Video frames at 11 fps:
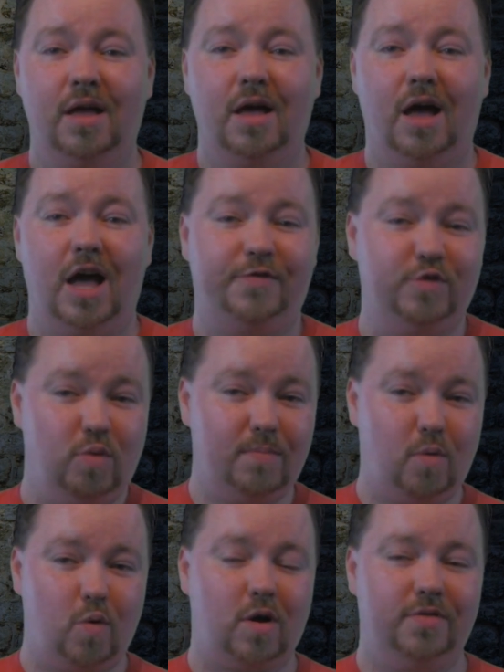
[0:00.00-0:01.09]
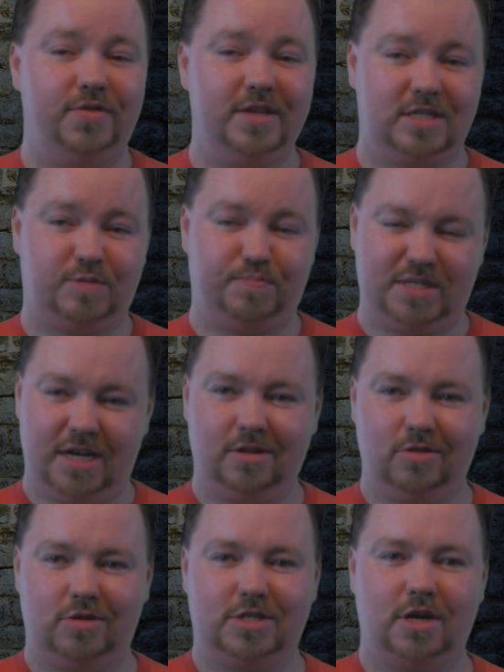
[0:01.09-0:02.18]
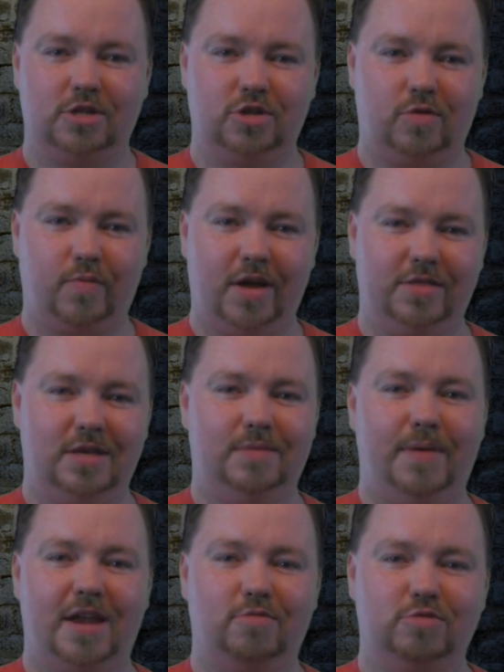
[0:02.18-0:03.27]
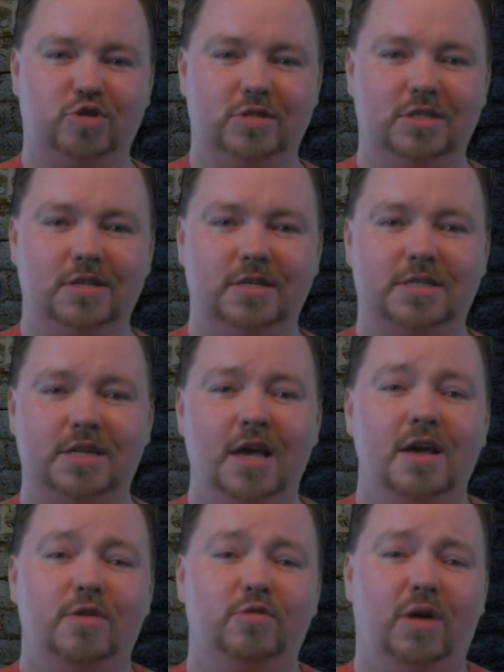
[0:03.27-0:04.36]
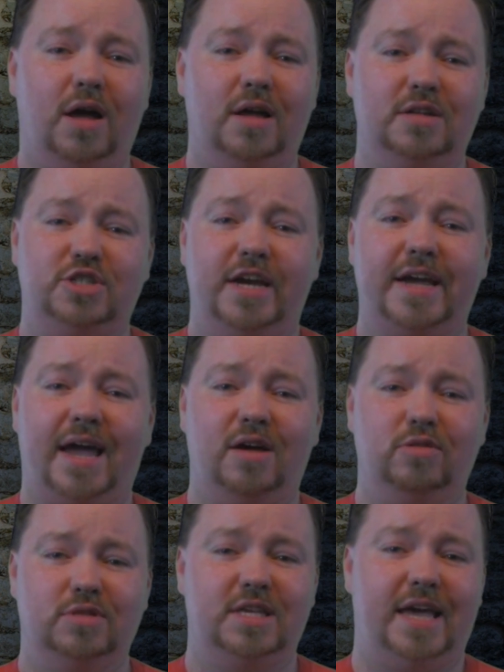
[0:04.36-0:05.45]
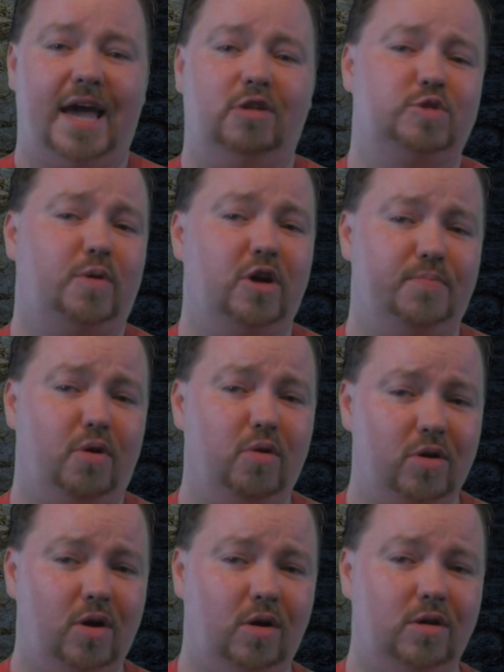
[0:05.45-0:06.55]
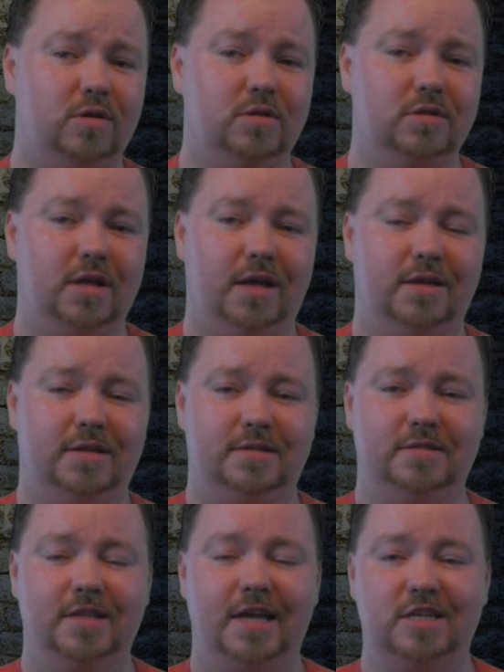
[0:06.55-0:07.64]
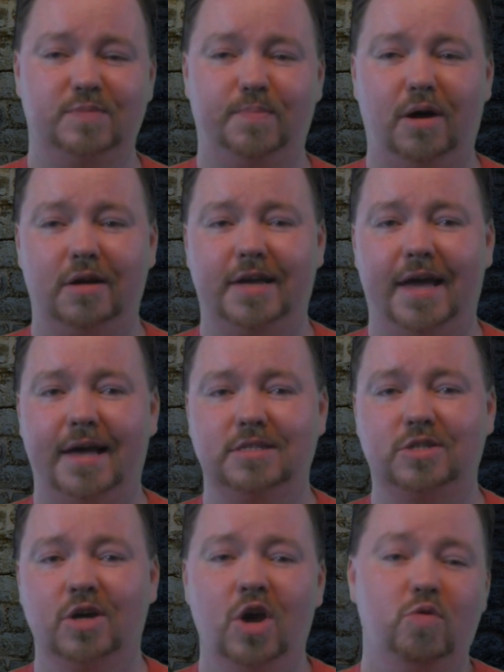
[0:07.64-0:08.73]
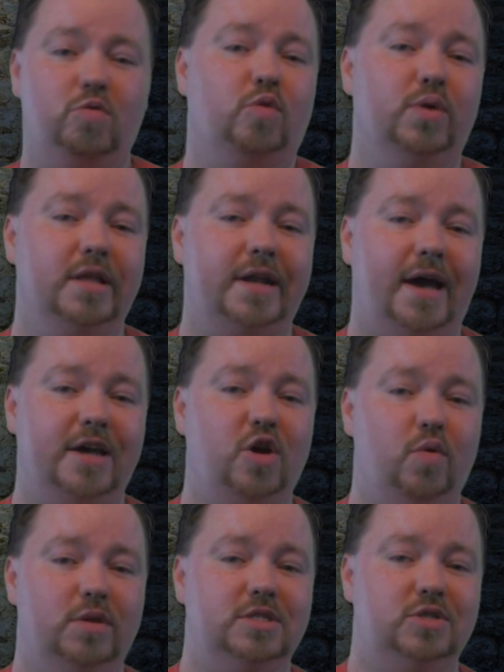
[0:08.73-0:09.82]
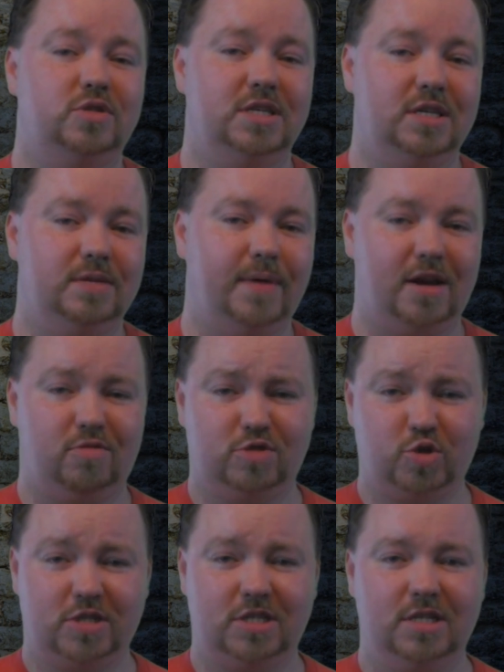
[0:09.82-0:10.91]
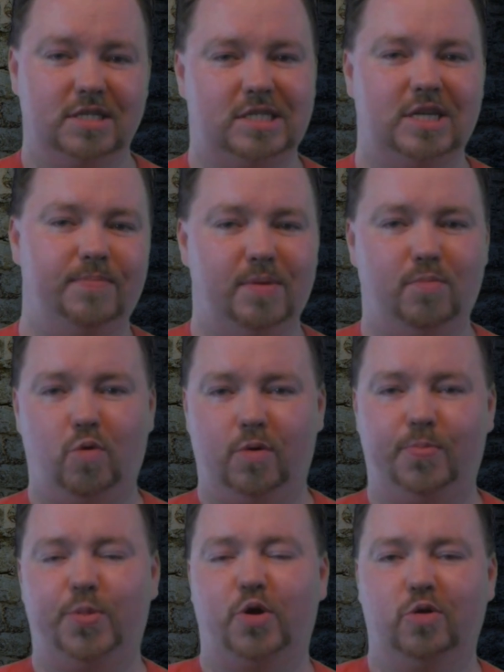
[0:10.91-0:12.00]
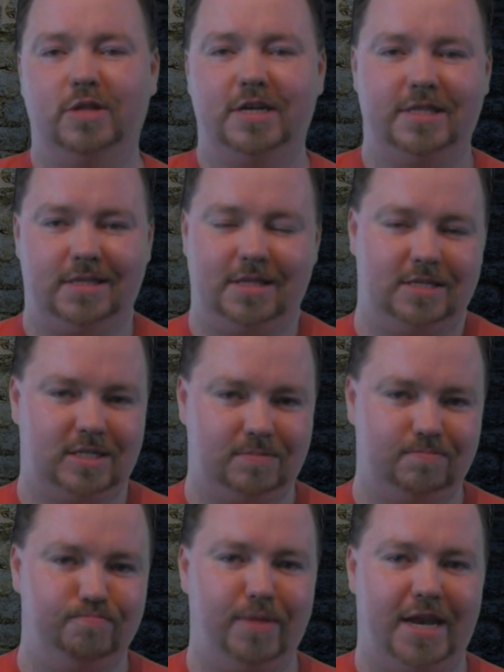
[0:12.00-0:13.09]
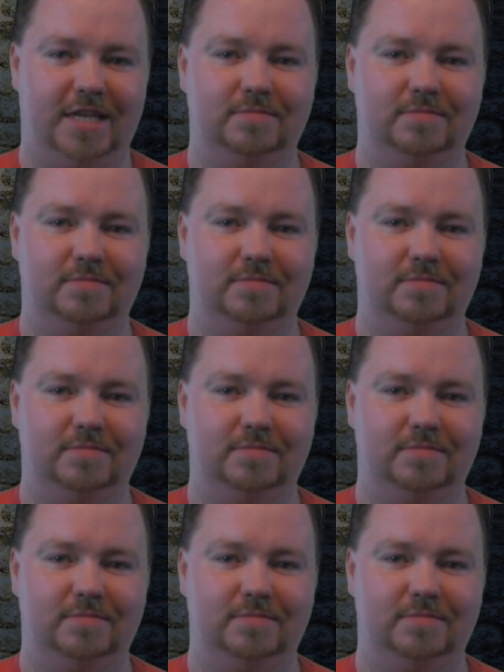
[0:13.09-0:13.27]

If you want more on this particular discussion around the banned and restricted list, check out the House Party Protocol latest podcast, where Will and I go into the banned and restricted list a bit more thoroughly than this minute.